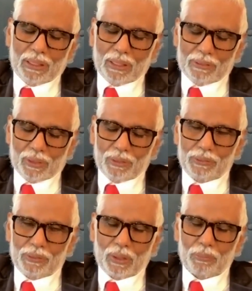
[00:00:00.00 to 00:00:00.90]
an
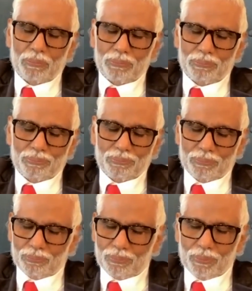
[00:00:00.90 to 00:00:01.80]
excellent job
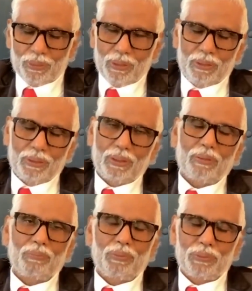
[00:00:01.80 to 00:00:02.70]
putting
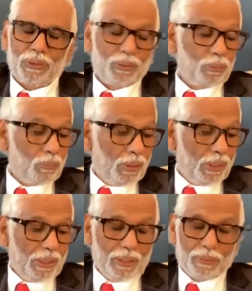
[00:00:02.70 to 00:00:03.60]
music to
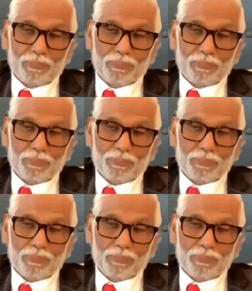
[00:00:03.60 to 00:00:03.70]
my